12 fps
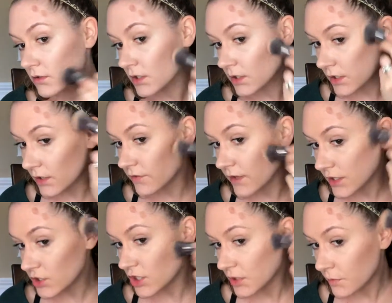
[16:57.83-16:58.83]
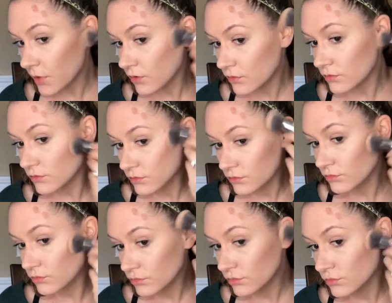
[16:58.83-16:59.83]
to lift that cheekbone.
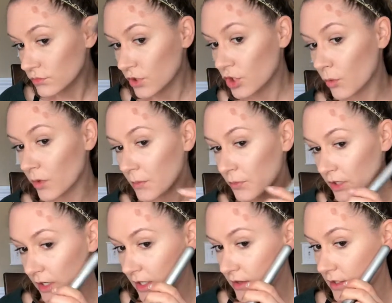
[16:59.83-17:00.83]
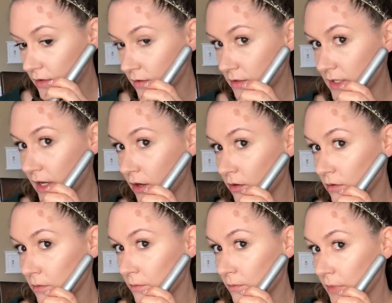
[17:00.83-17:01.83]
You don't want to bring anything down
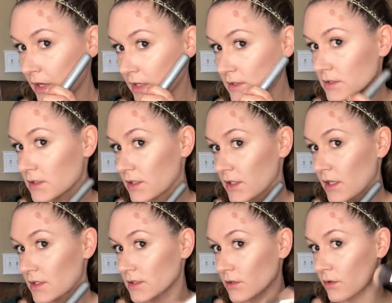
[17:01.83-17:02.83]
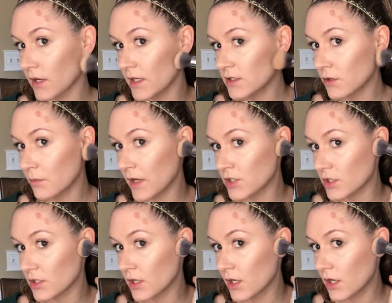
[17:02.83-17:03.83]
past this, okay? So
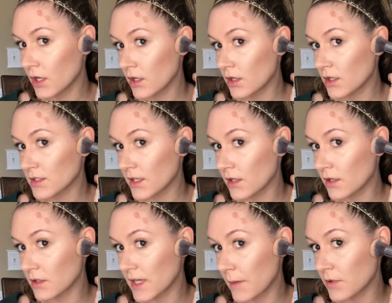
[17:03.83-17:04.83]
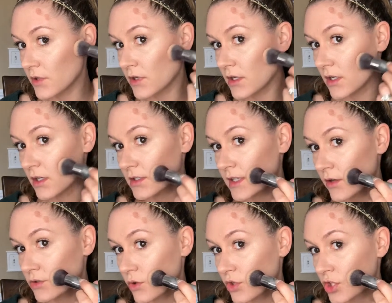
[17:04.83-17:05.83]
imagine the top of your ear
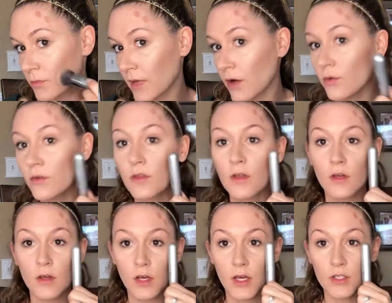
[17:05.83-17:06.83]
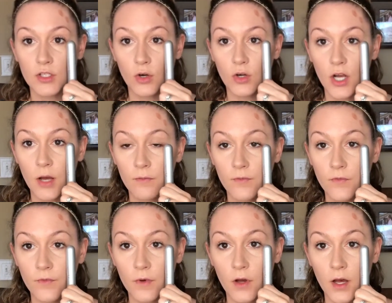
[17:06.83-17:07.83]
down toward your mouth, and don't come
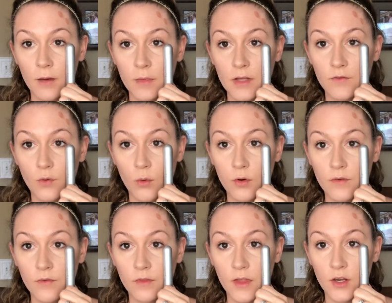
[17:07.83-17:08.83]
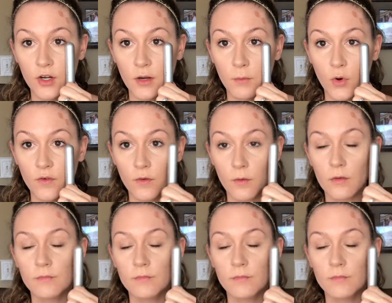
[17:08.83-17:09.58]
in forward, then you're more,